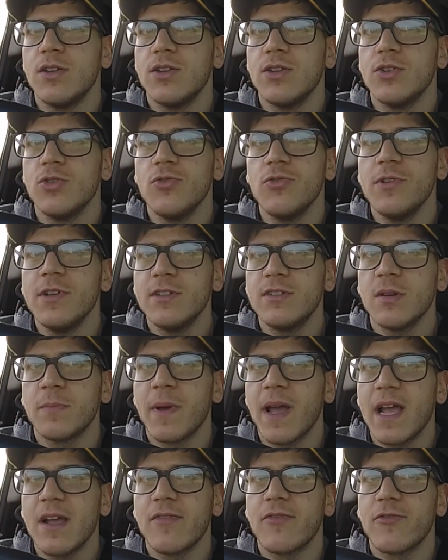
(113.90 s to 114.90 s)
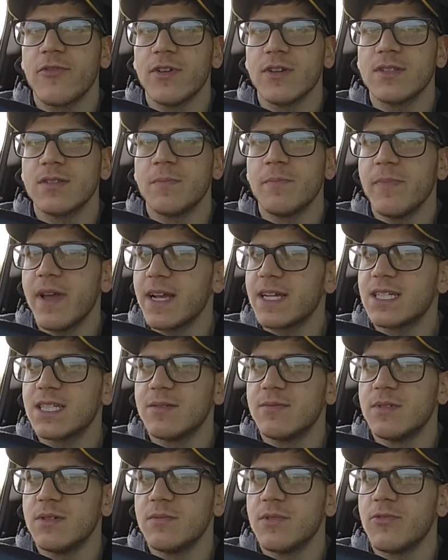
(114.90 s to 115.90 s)
you need to pay for it
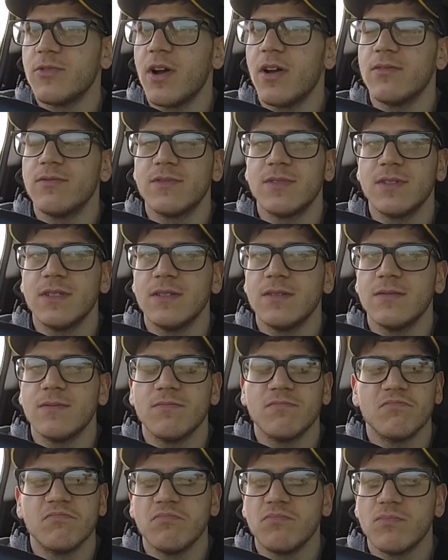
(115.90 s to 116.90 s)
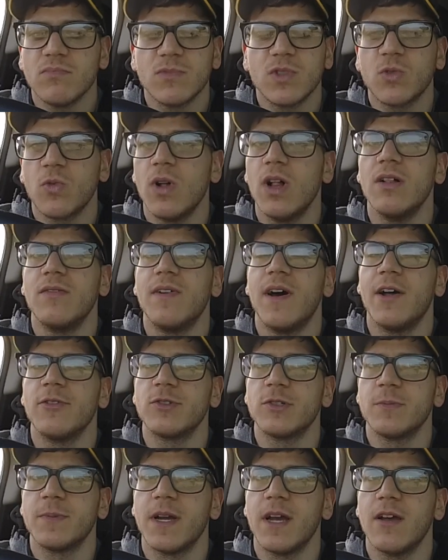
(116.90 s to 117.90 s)
maximum around
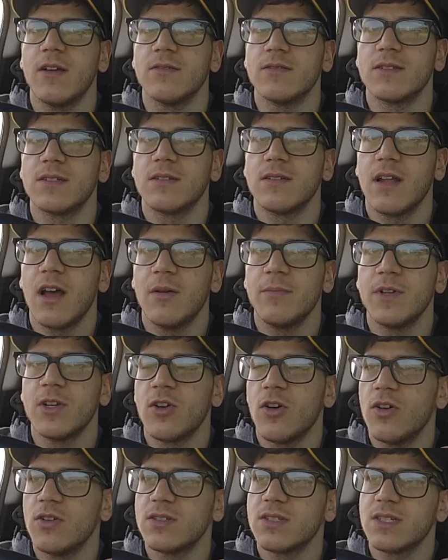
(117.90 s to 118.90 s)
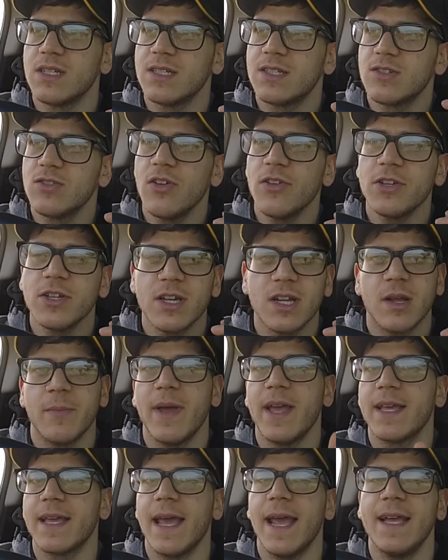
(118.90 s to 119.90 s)
£1,200. Now, because it's not you're going to
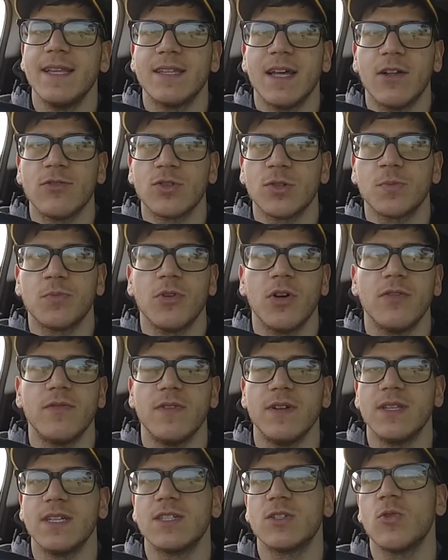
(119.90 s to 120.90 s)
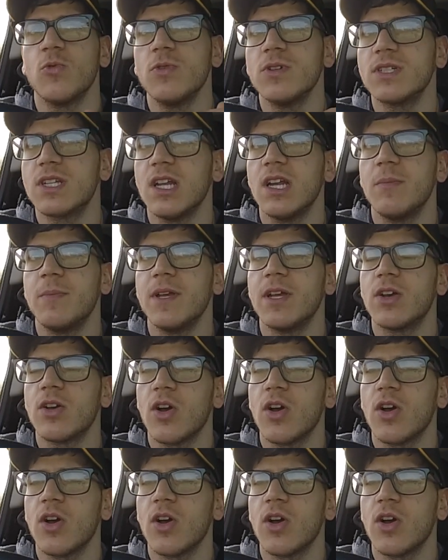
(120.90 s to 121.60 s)
make 800 profit, there's always going to be